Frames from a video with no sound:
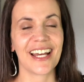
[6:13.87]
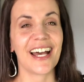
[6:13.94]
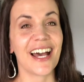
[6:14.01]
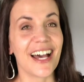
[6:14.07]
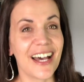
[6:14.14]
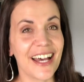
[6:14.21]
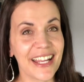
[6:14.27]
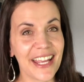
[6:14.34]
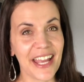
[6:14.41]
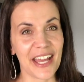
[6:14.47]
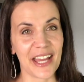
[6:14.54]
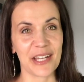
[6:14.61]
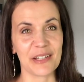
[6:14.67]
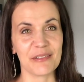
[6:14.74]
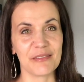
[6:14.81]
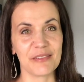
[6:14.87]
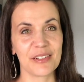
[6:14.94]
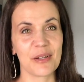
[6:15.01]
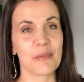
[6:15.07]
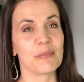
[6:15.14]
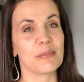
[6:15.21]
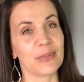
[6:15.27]
I have
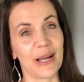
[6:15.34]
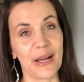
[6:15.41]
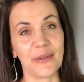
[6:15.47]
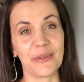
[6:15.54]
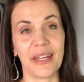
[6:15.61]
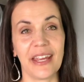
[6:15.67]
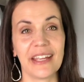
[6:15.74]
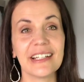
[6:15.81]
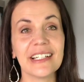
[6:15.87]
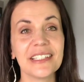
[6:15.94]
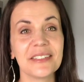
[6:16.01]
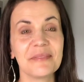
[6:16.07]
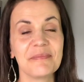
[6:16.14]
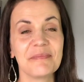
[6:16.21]
brown hair.